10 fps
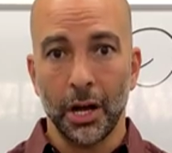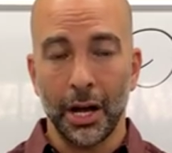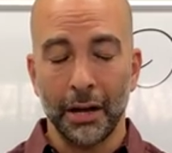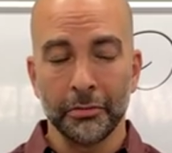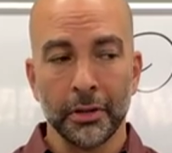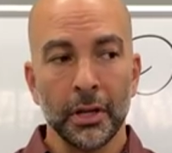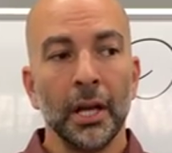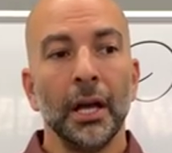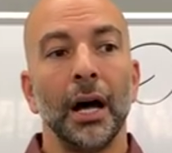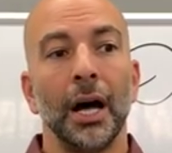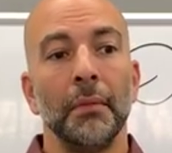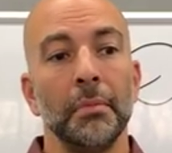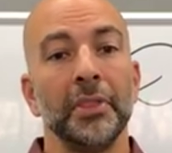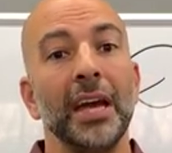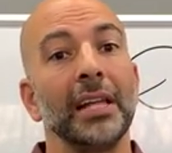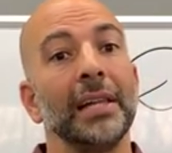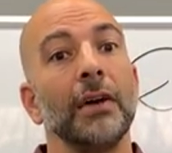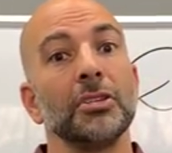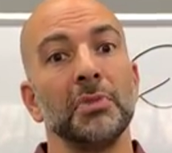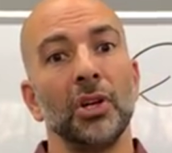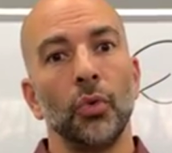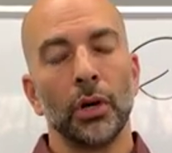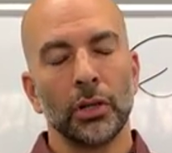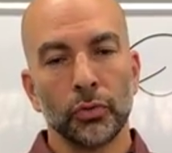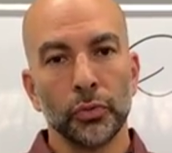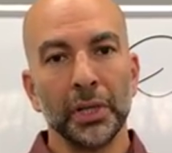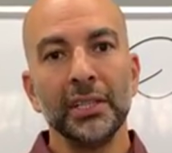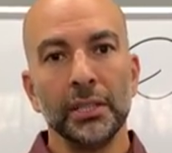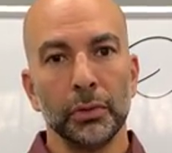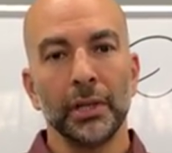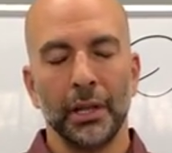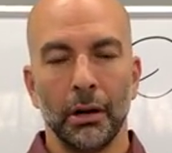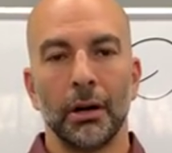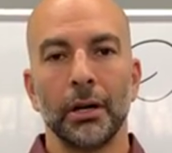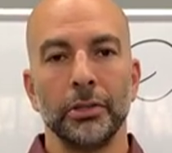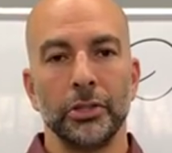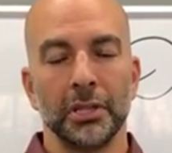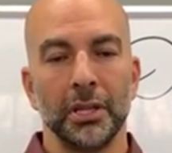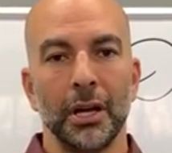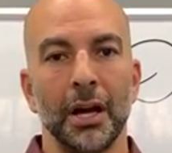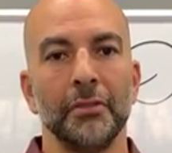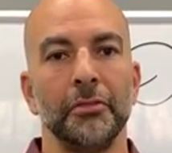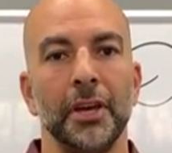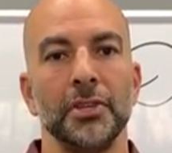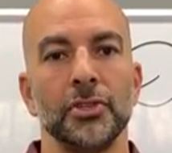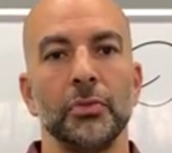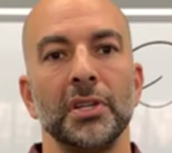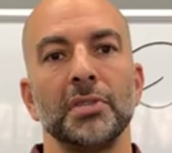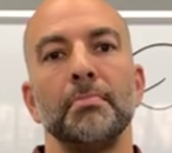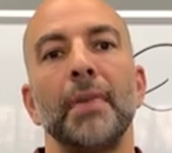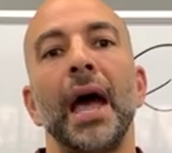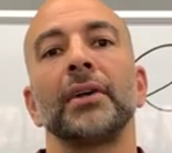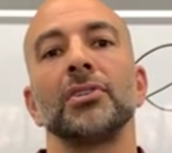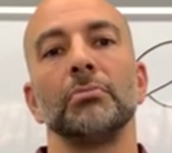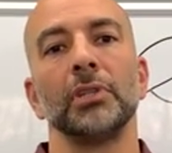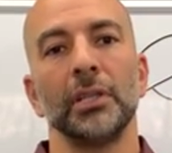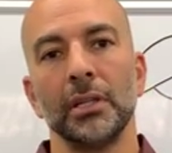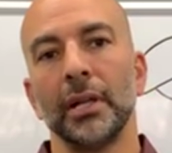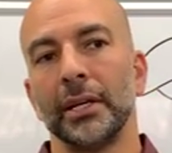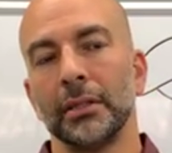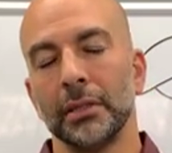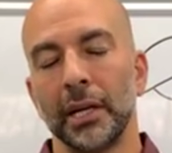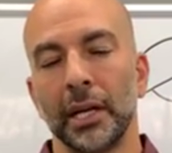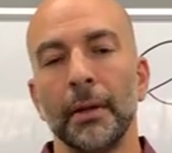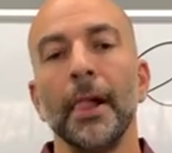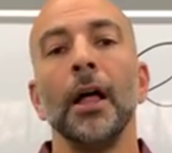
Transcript: off. Um, but that allows me to work really, really hard during the on phase. So it is maximally glycolytic.